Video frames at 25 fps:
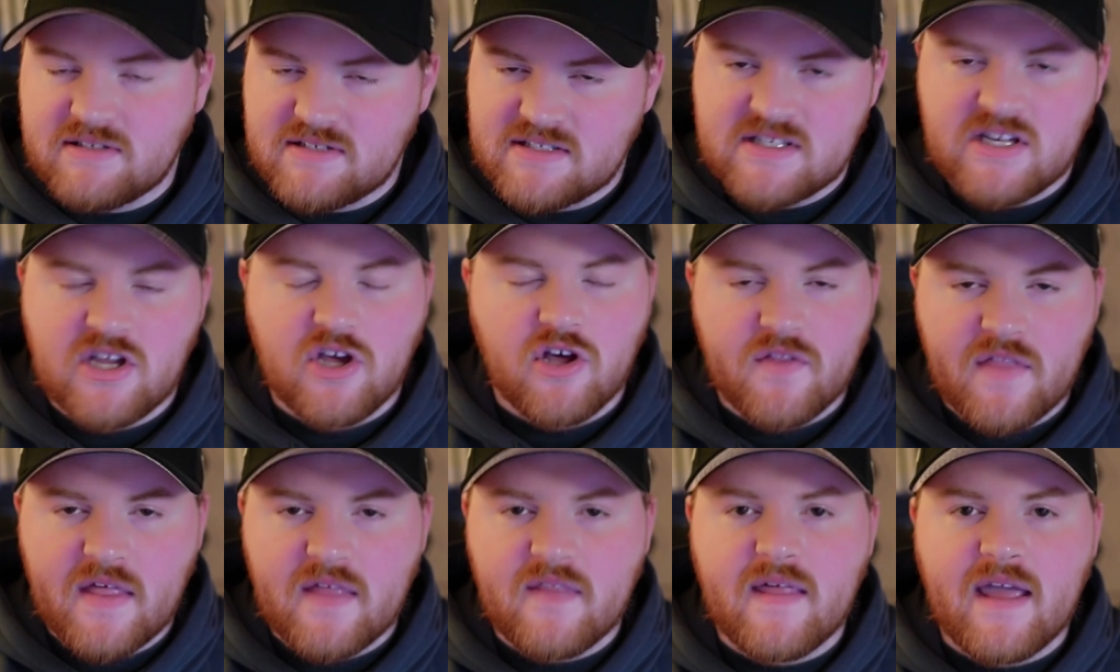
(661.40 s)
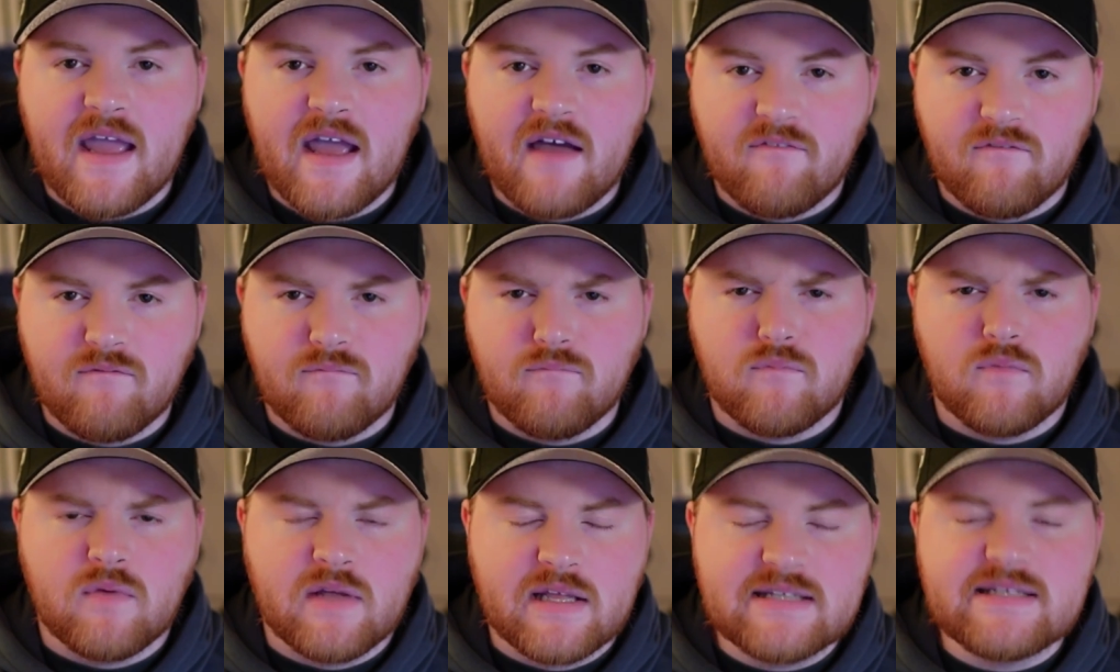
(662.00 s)
still they have
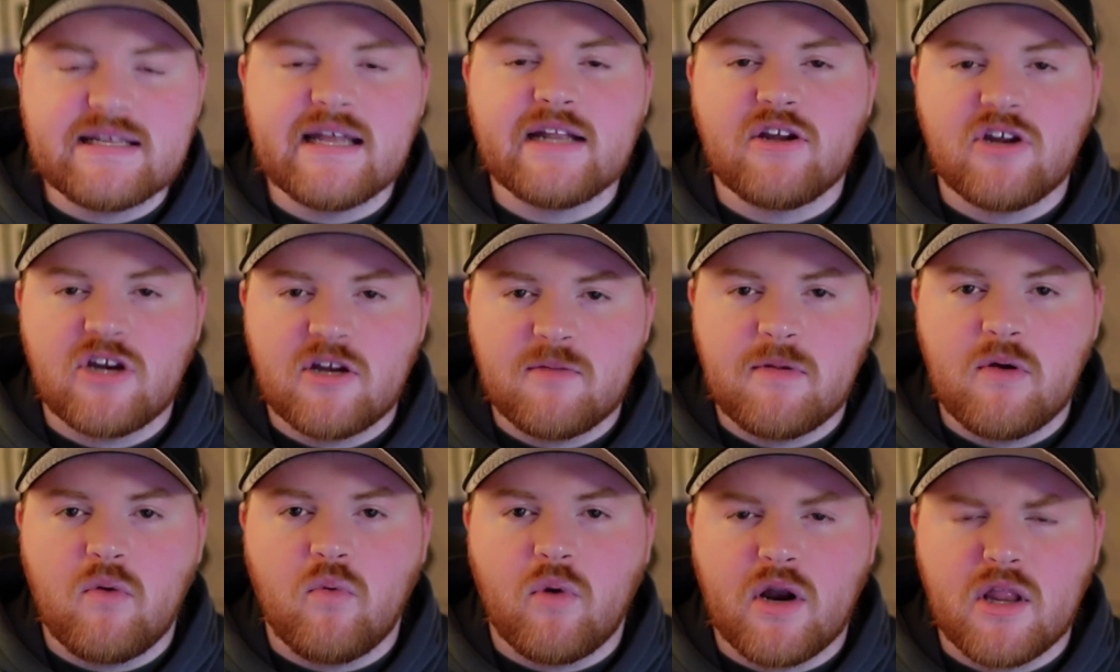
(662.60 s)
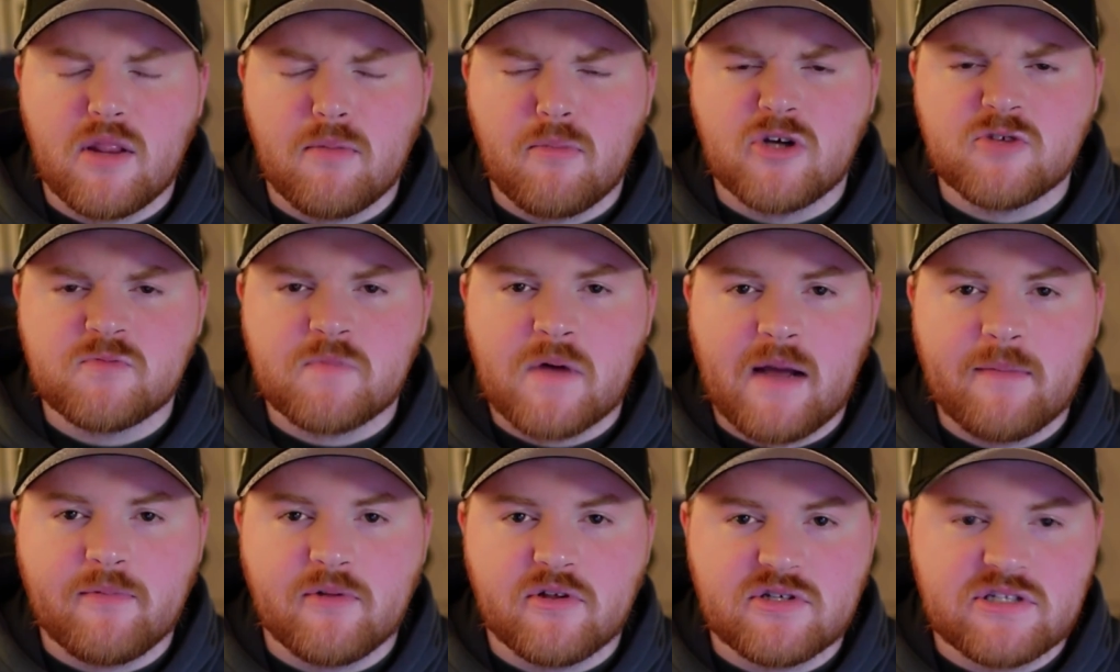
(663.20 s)
continued to be one of the most
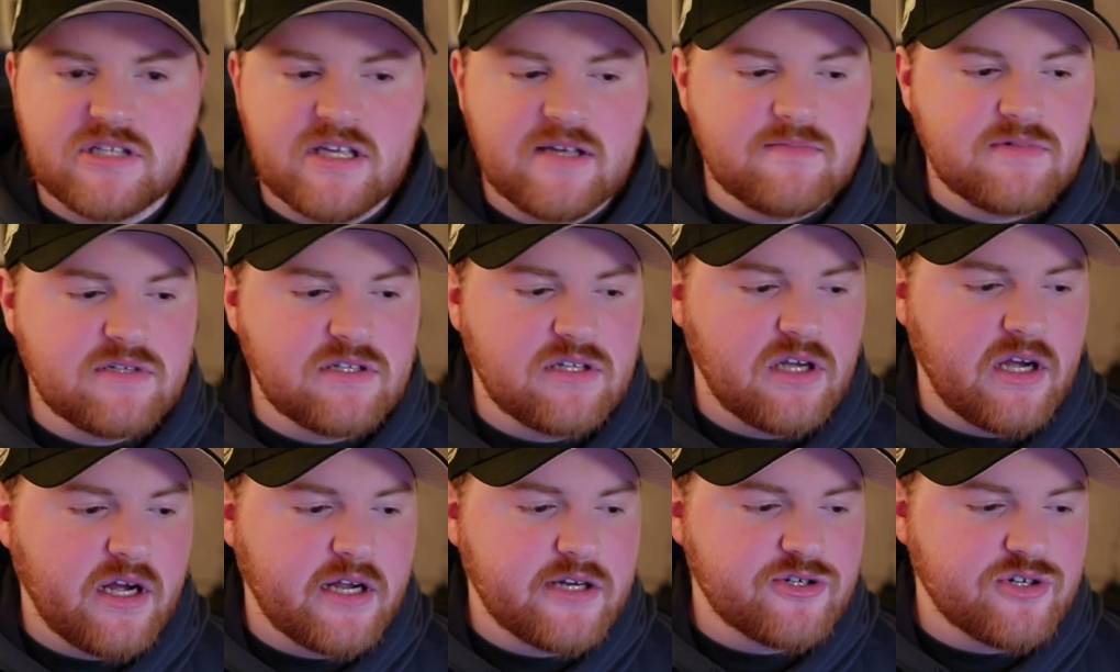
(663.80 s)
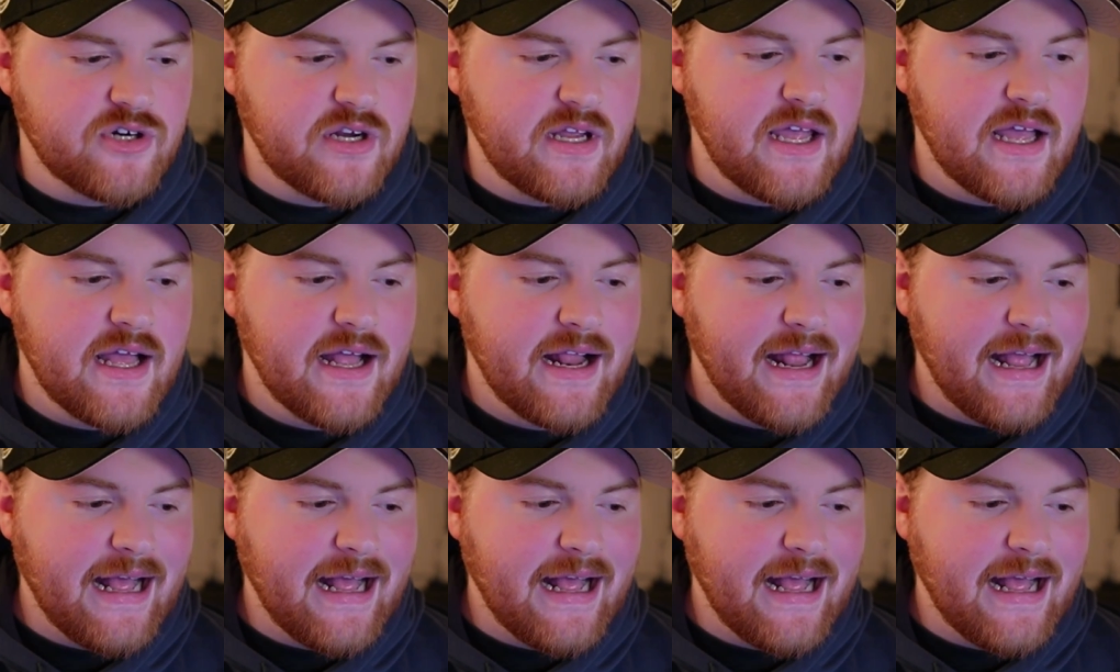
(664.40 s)
popular teams in the country,